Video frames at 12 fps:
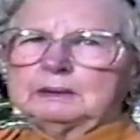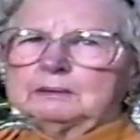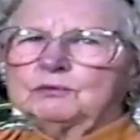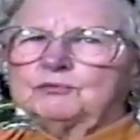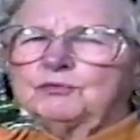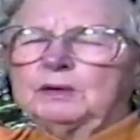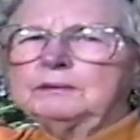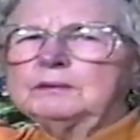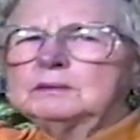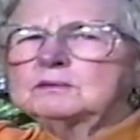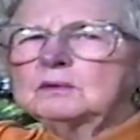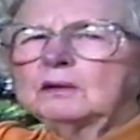in the front
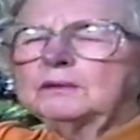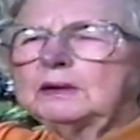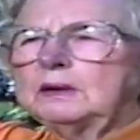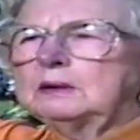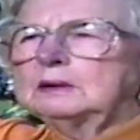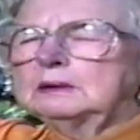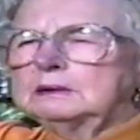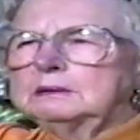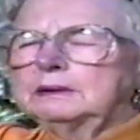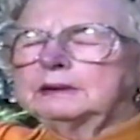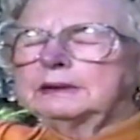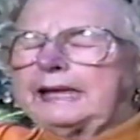that's on the
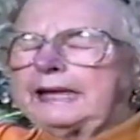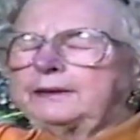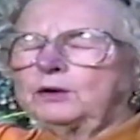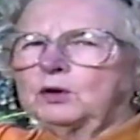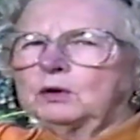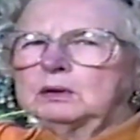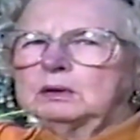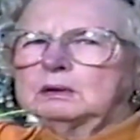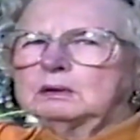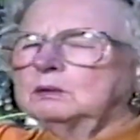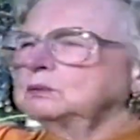little ladder that